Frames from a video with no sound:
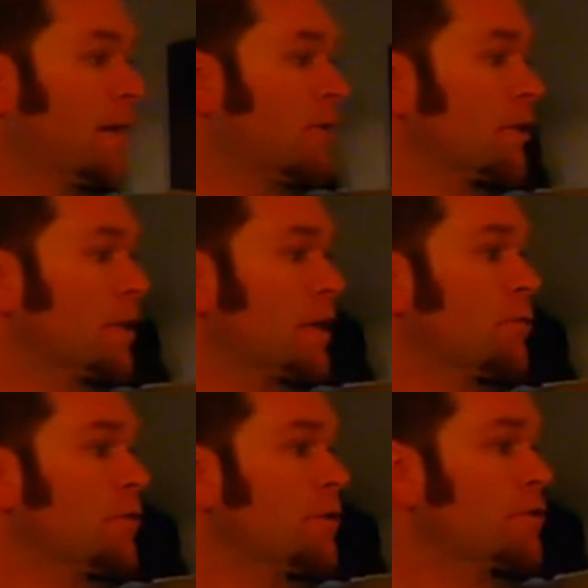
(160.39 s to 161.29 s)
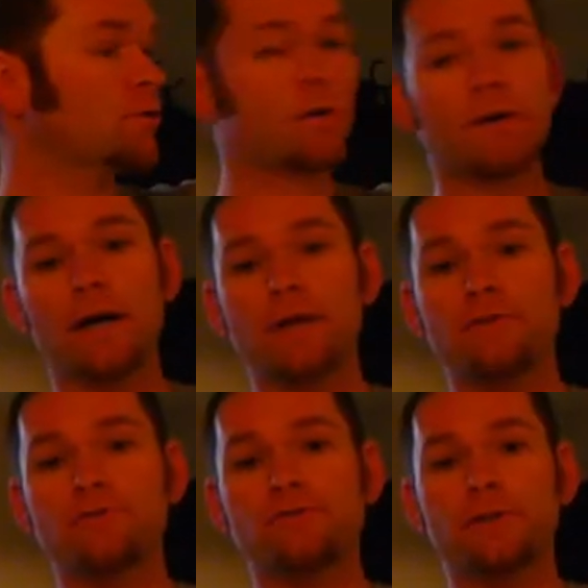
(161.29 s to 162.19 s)
Now we're going to come over here to our
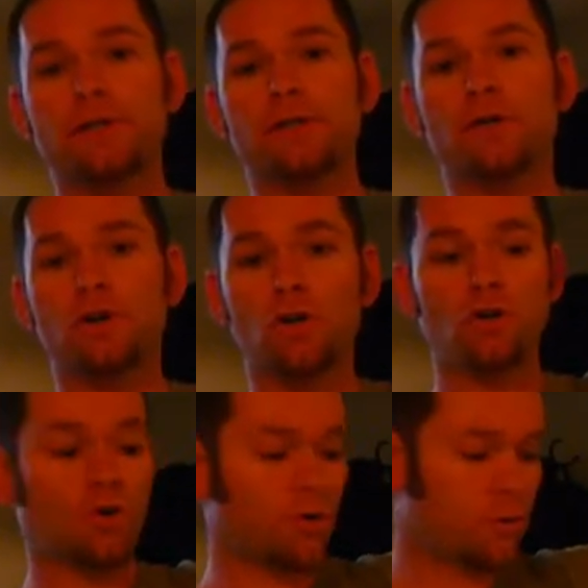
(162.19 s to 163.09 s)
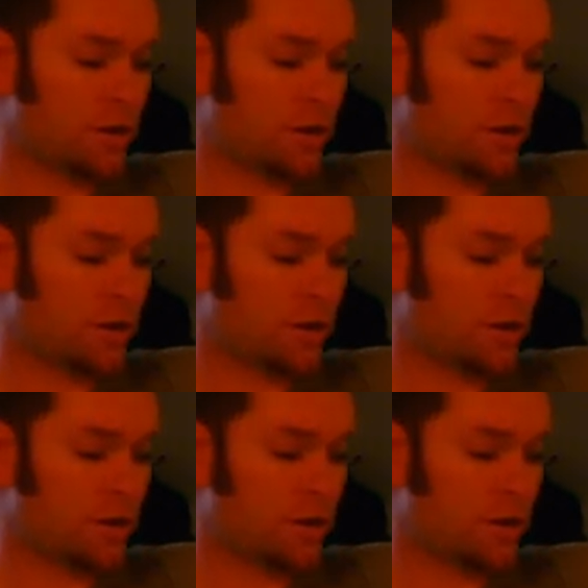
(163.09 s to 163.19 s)
other tree over